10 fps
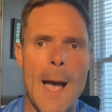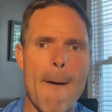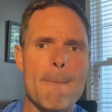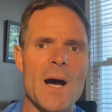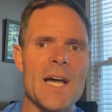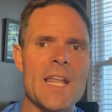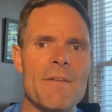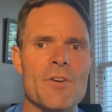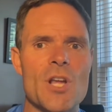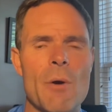but
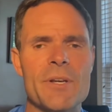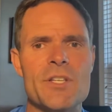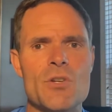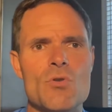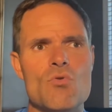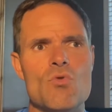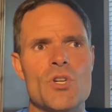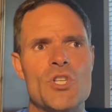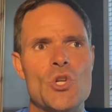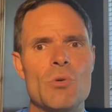if you're going to
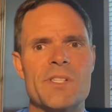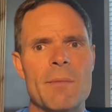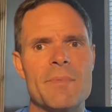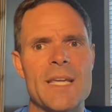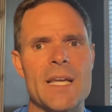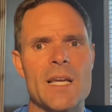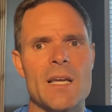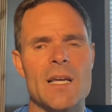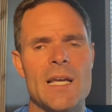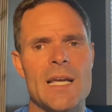do something
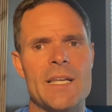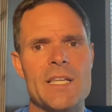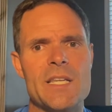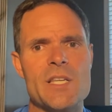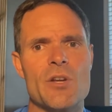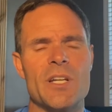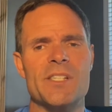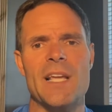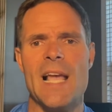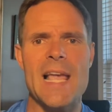and you're going to
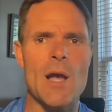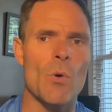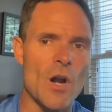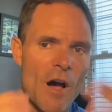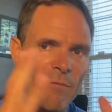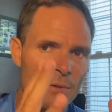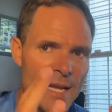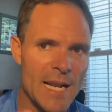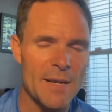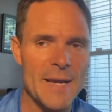say, hey, I went off
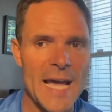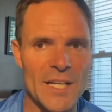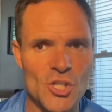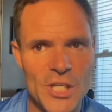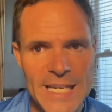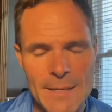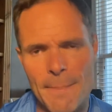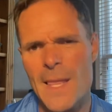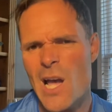plan, I had a cheat.